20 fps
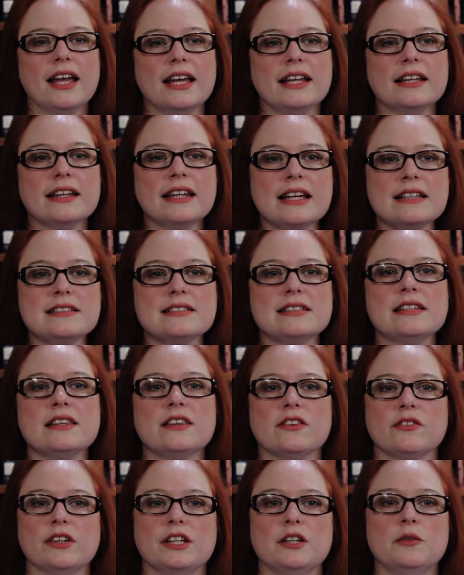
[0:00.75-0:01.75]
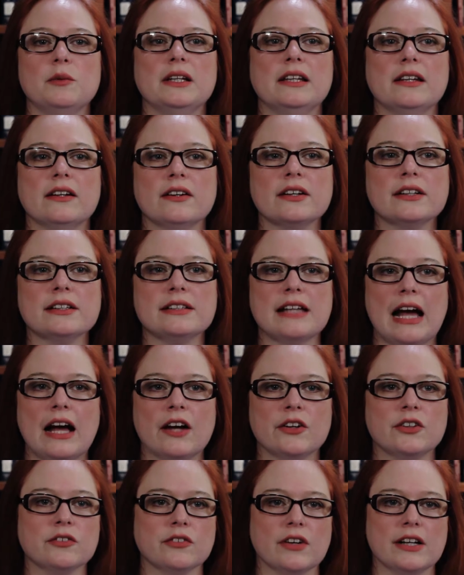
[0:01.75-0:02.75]
In lesson three, we learned
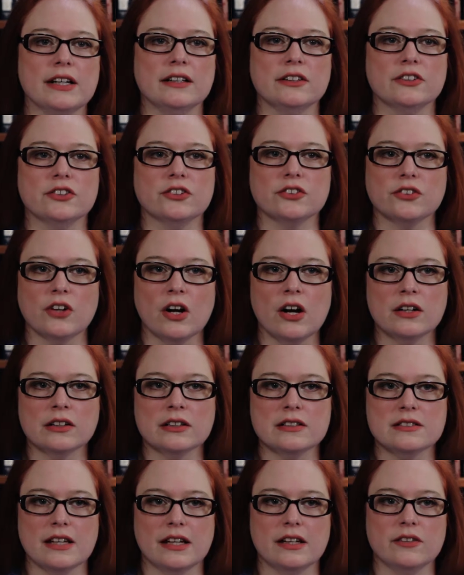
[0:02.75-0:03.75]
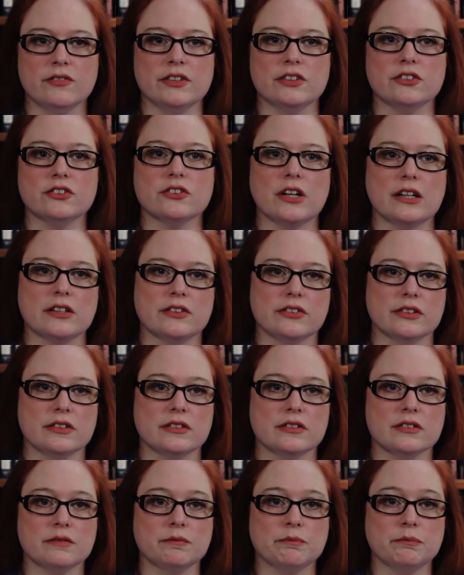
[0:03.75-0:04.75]
how to write a strong set of
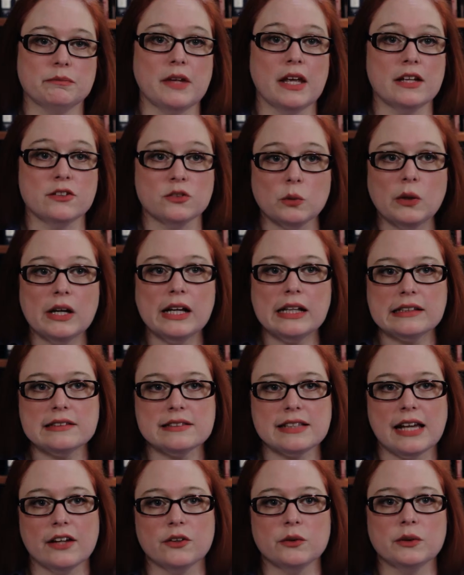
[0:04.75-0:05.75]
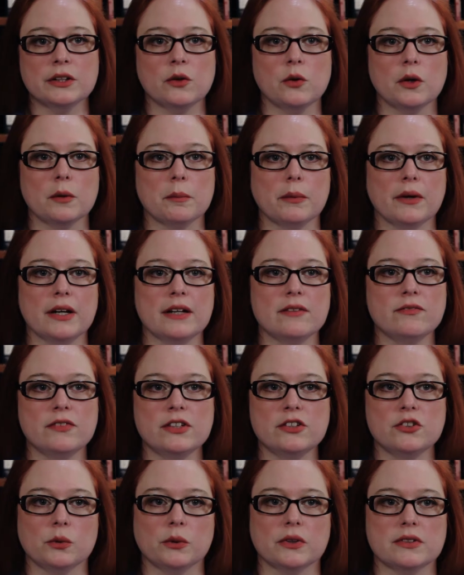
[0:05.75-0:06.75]
instructions, as well as how to incorporate
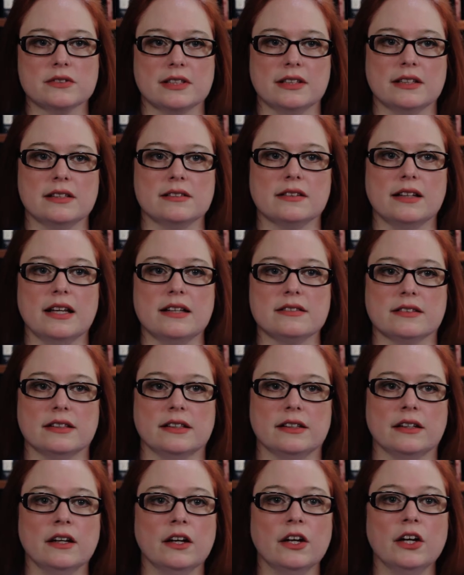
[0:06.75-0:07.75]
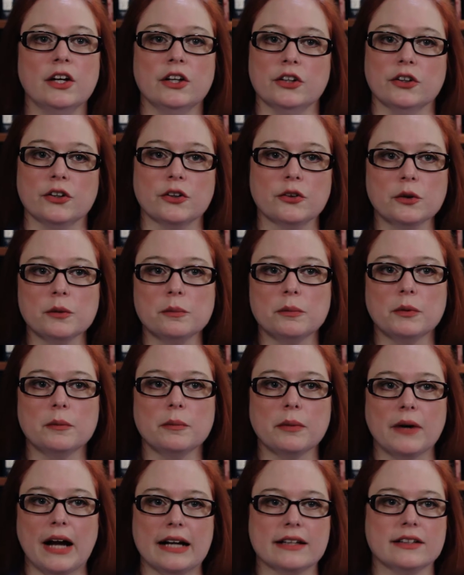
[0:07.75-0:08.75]
visuals. In this lesson, your group will
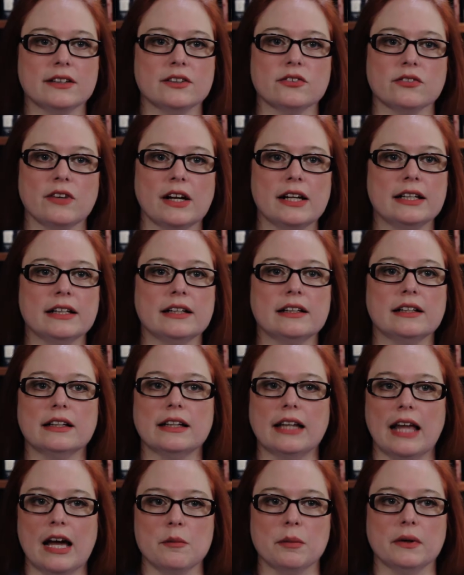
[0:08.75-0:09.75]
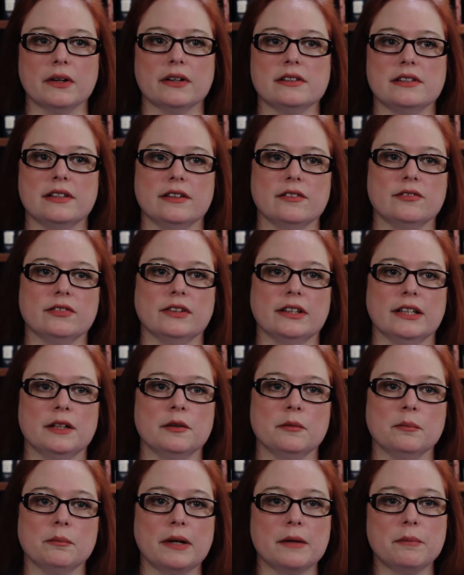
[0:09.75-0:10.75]
practice writing
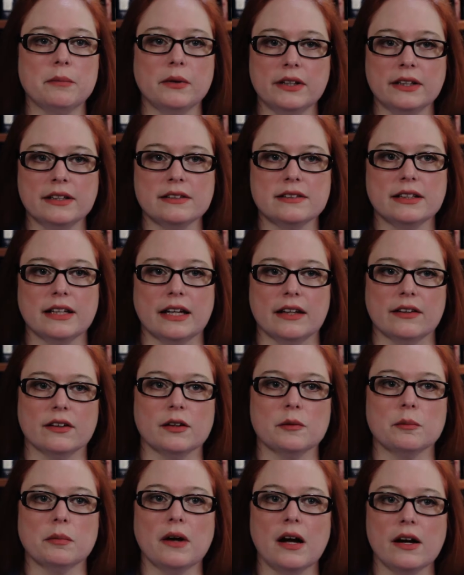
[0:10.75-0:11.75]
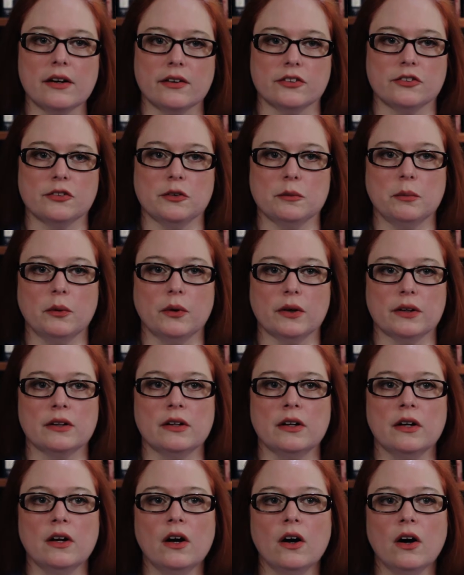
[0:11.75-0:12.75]
collaboratively by putting together a progress report
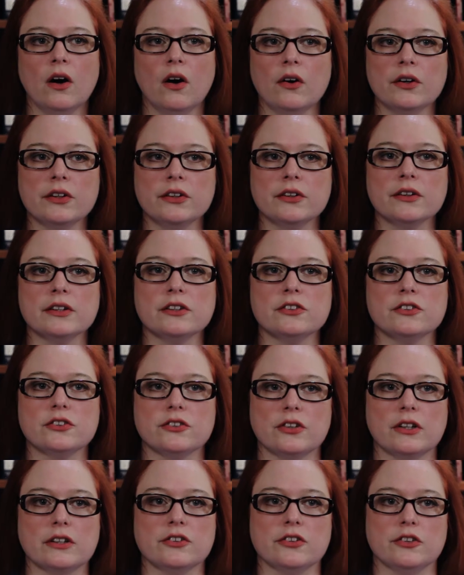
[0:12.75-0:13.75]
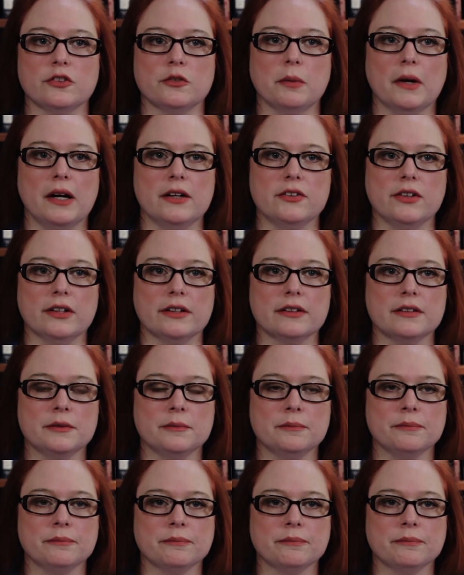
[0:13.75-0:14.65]
on your instructions project.